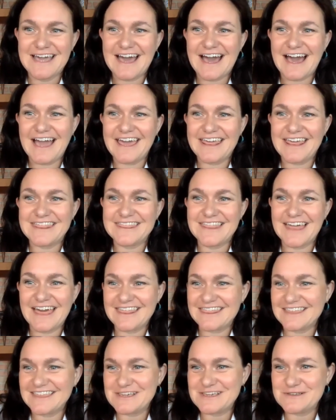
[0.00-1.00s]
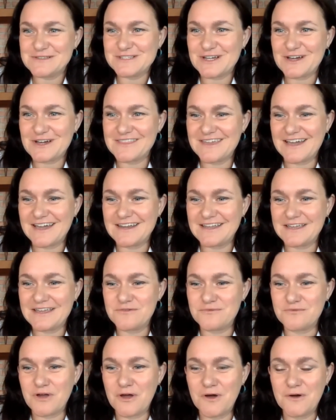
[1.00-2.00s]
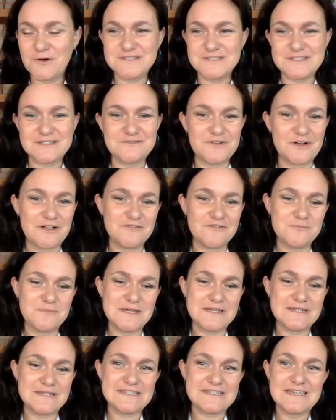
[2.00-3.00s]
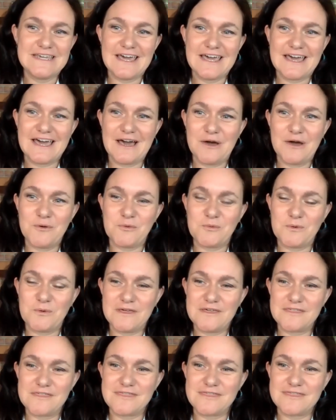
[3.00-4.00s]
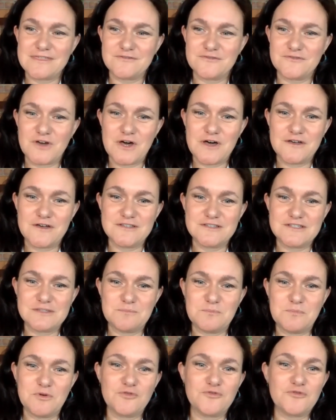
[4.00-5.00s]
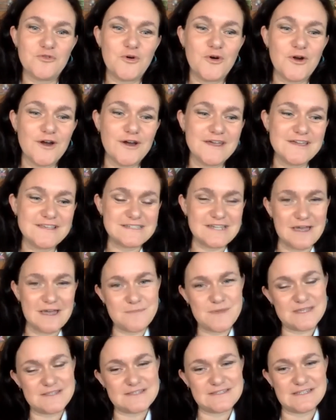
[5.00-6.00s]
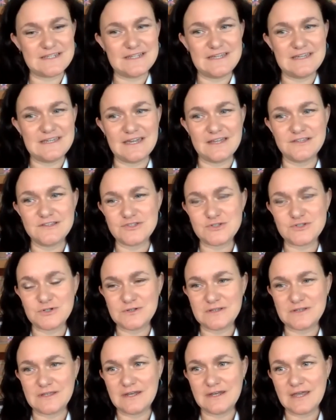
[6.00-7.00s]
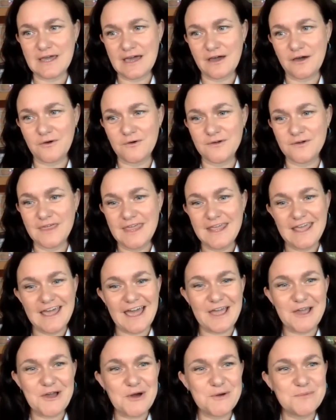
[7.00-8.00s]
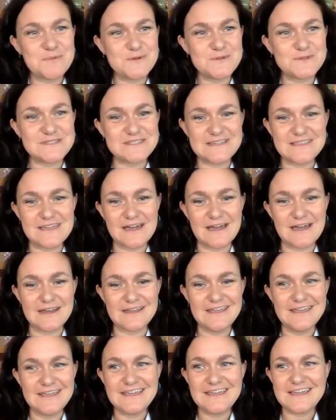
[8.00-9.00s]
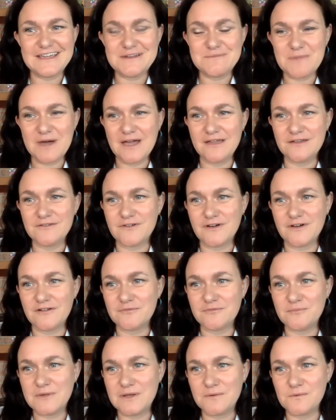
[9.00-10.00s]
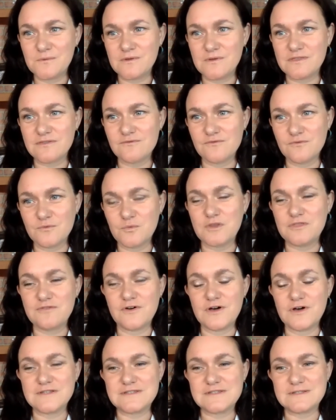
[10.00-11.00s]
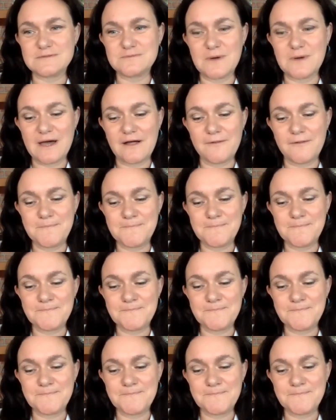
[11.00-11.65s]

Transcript: I, I think you saw that in Roe's involvement uh, with Vols before his time at Citi and certainly now. I hope you see that in my involvement with, with Vols as well.